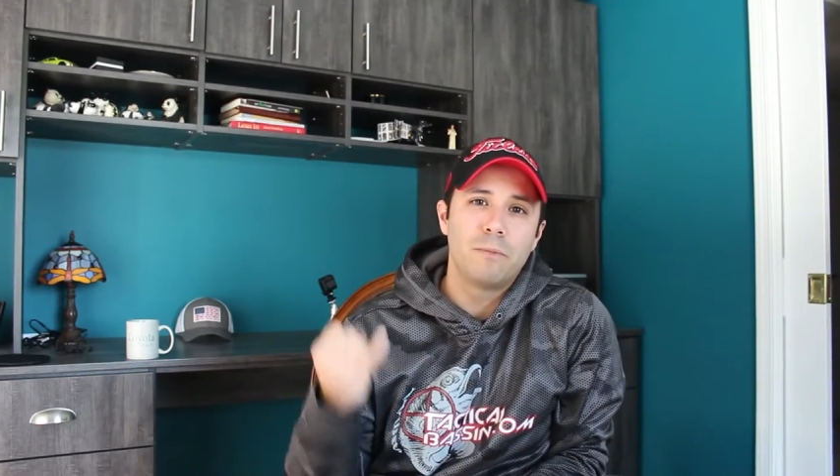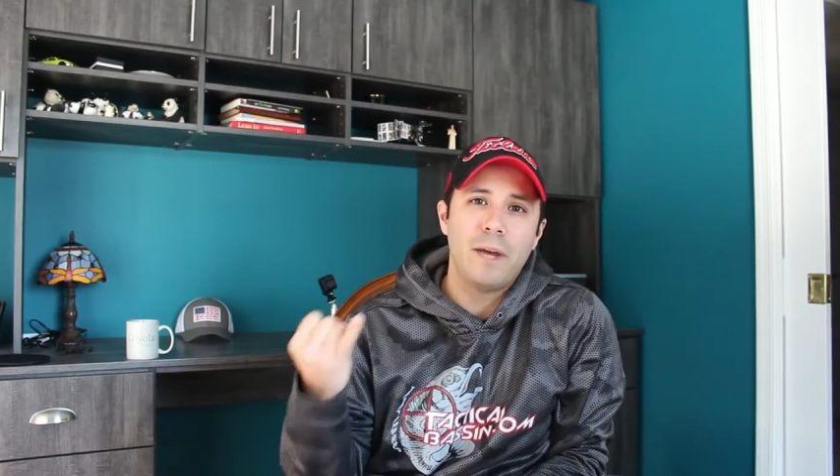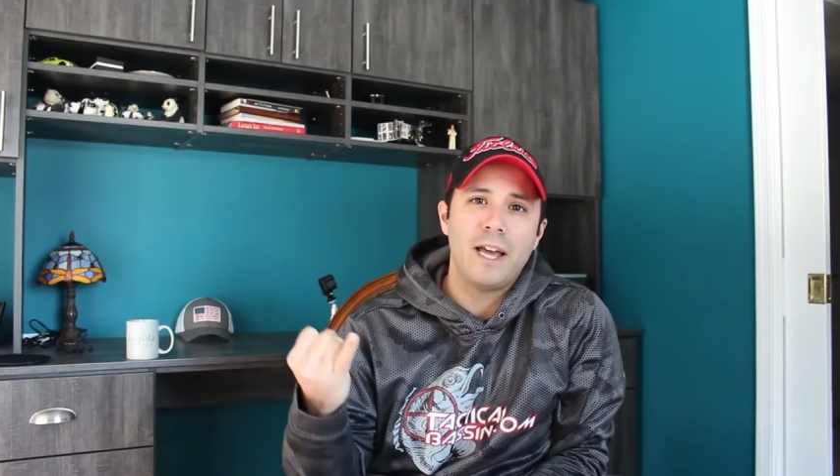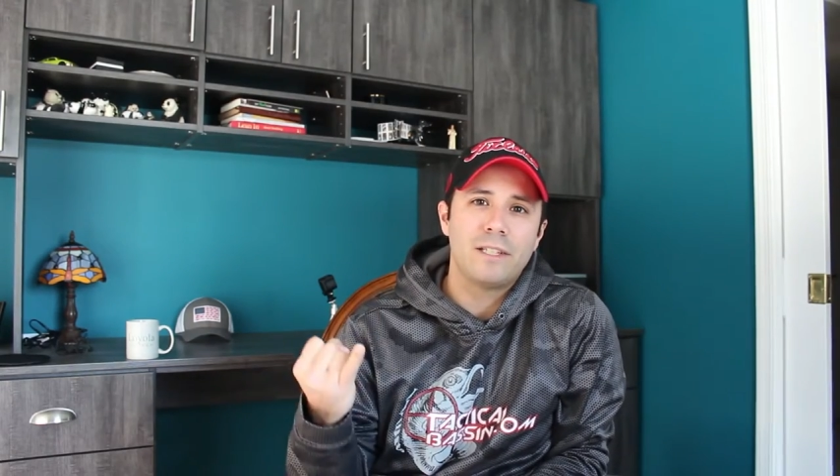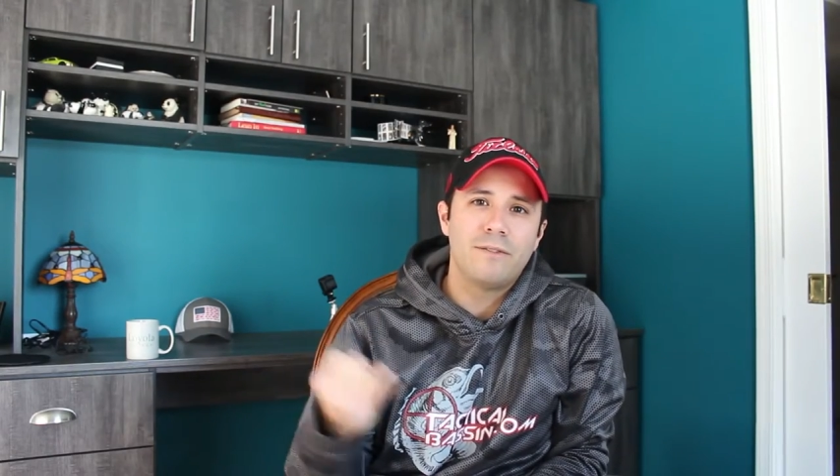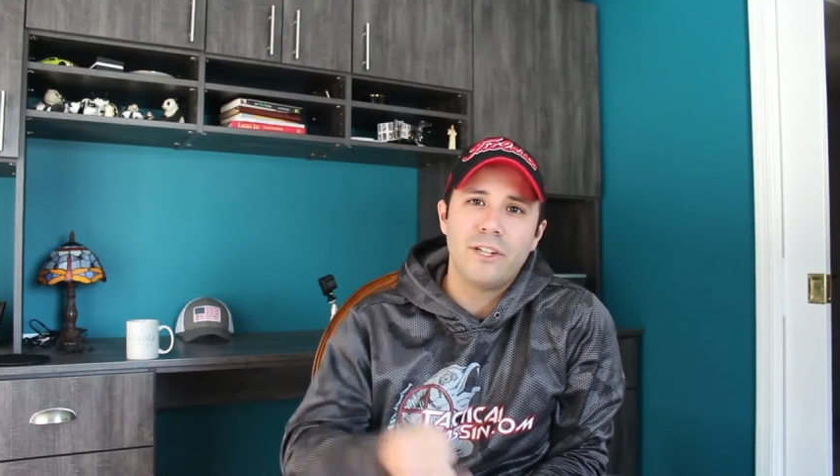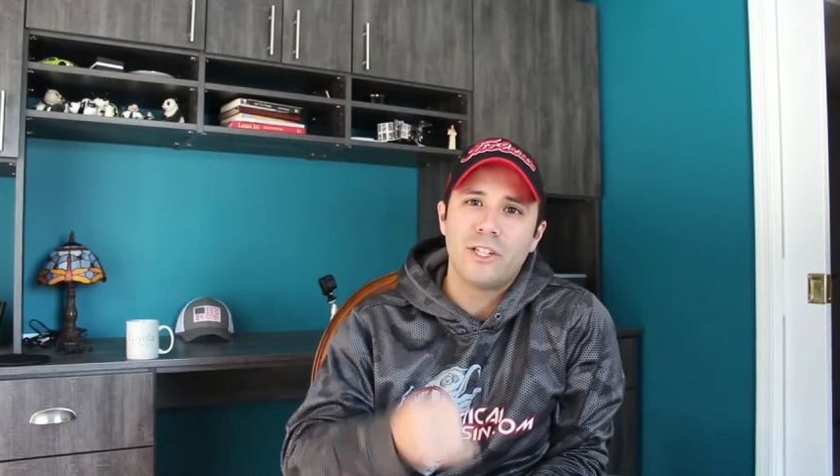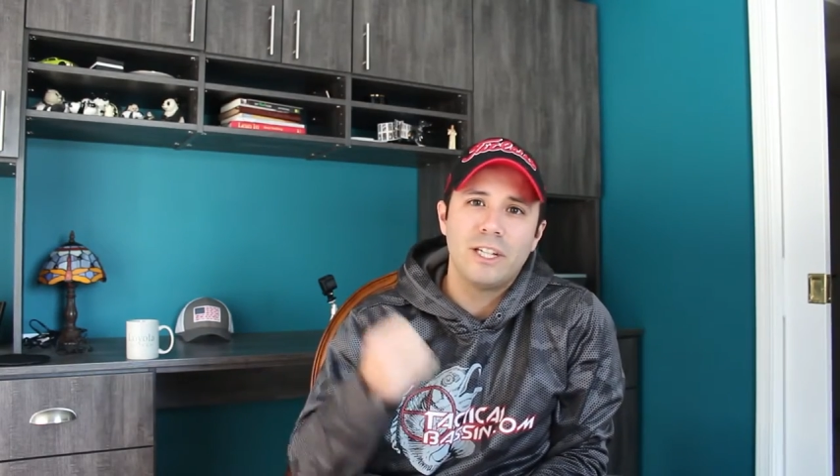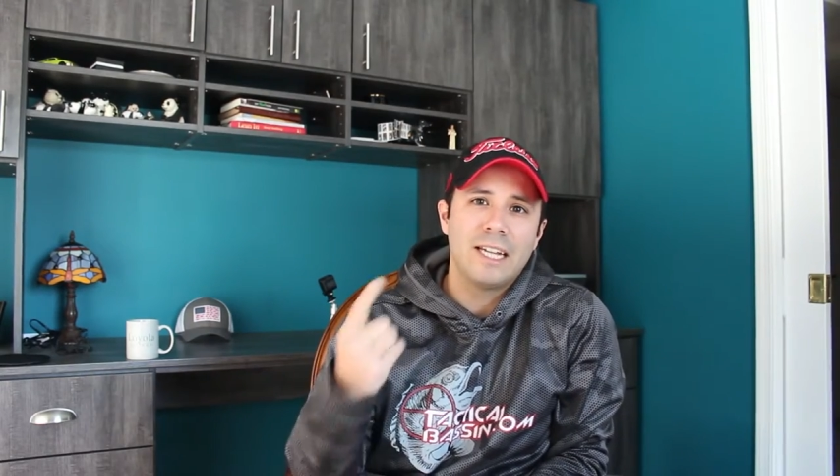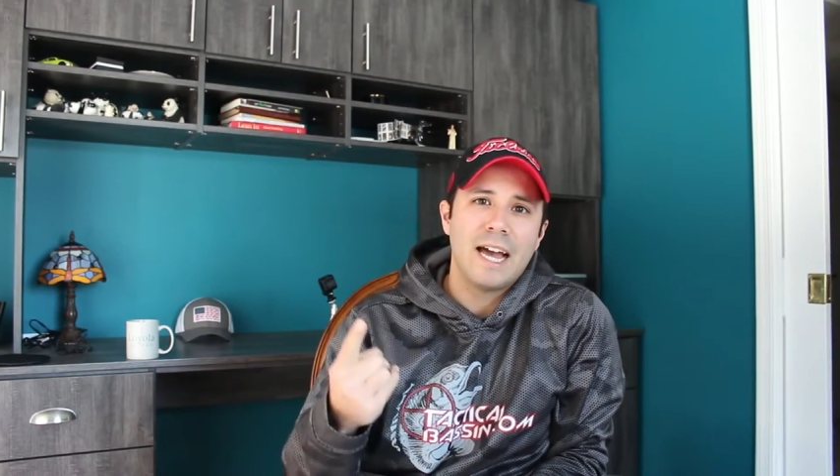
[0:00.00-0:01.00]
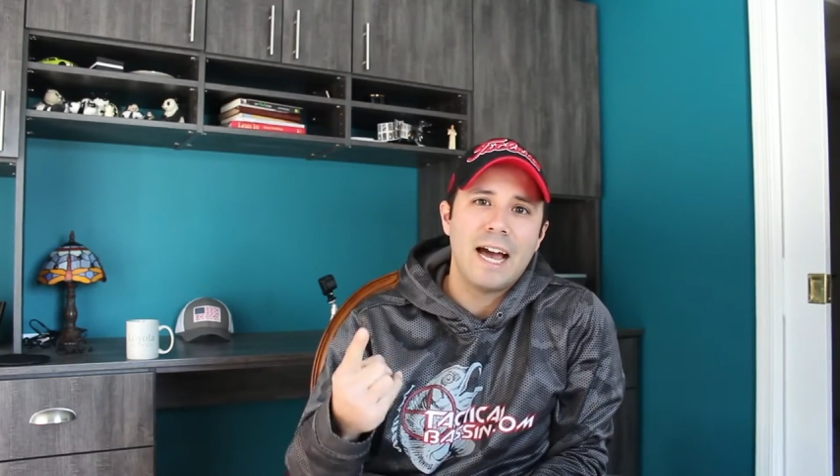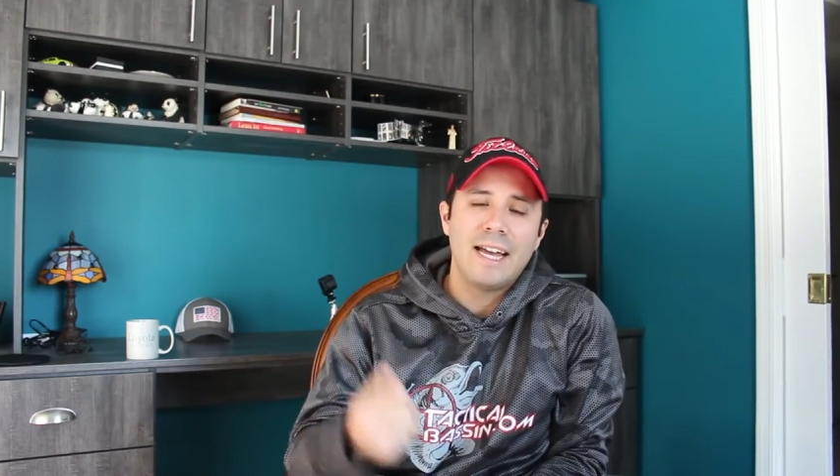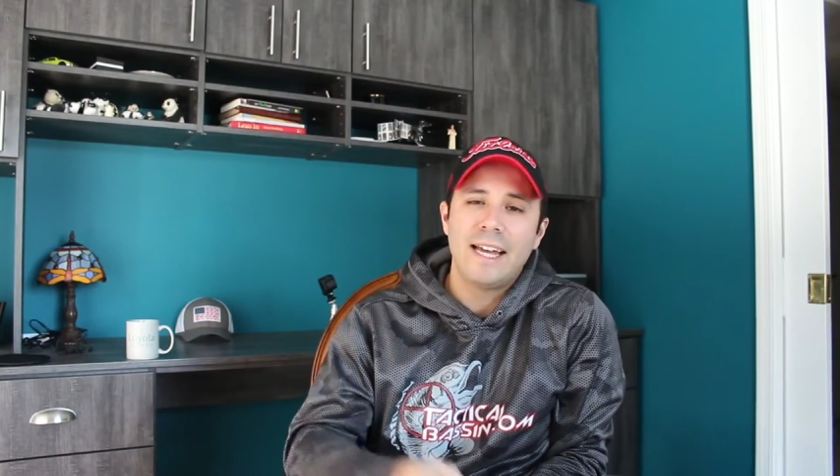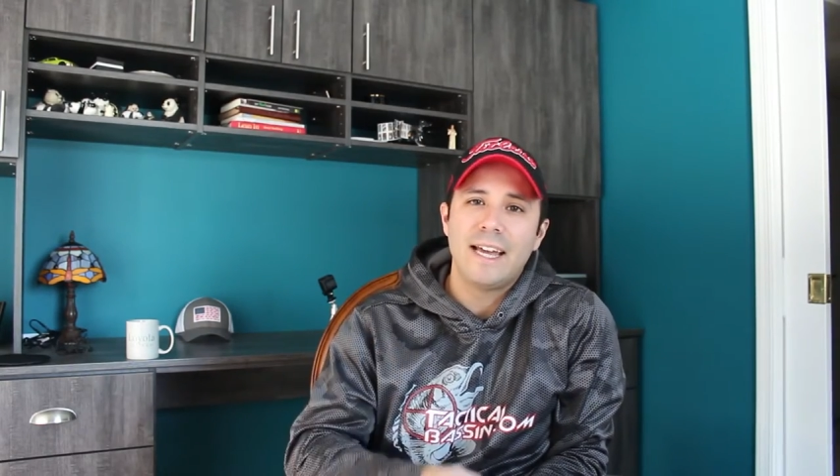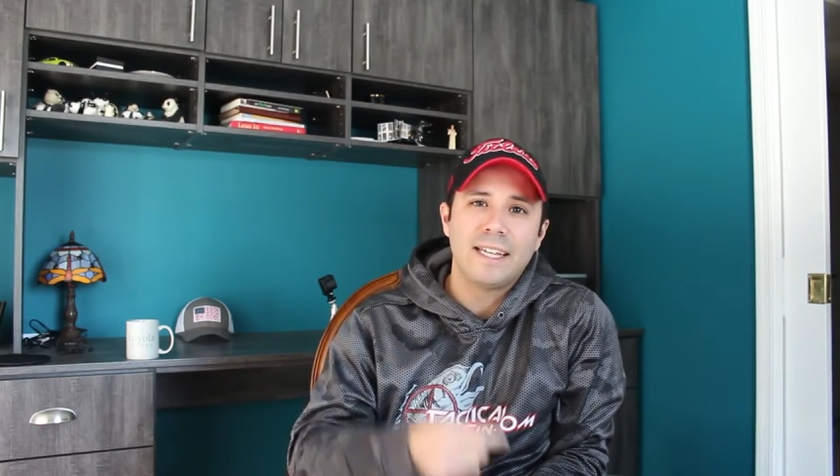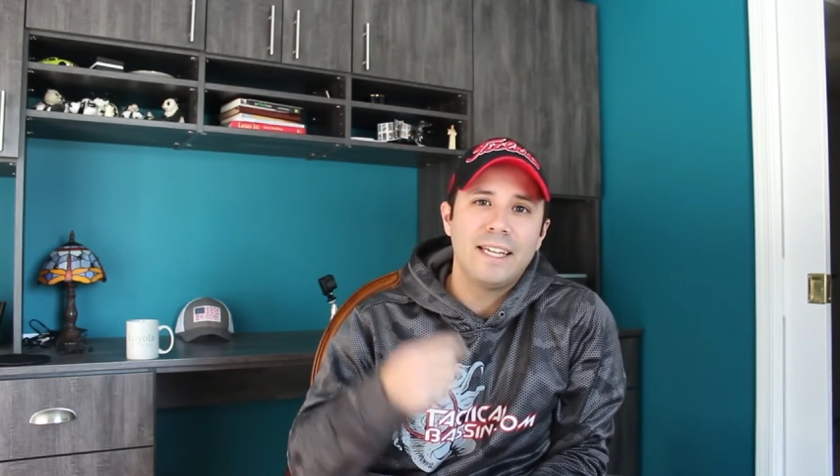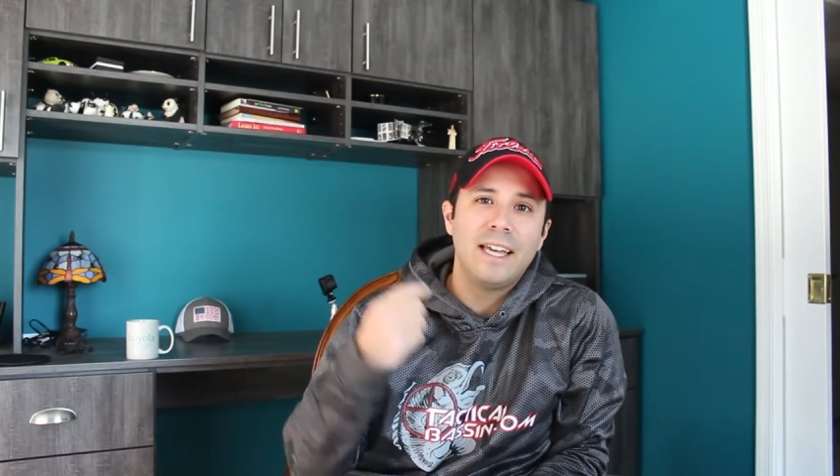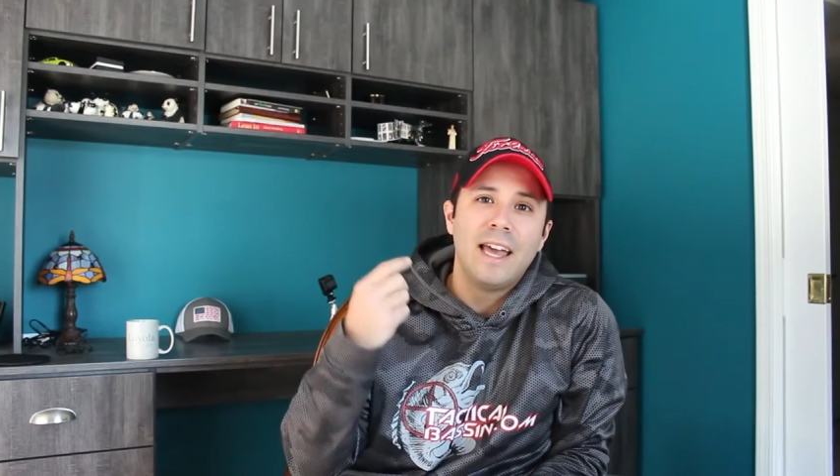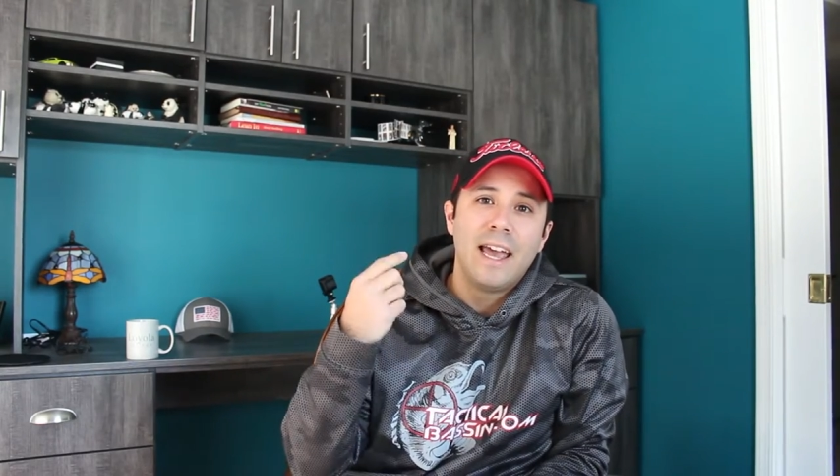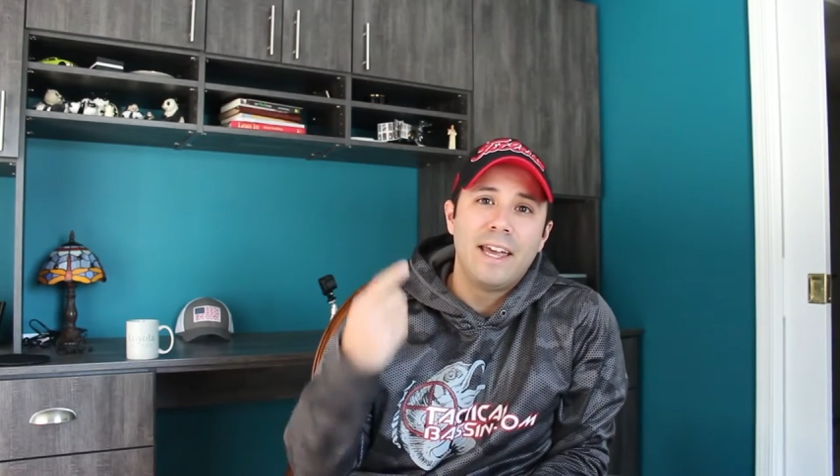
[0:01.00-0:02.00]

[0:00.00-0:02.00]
bass fishing, kayaking,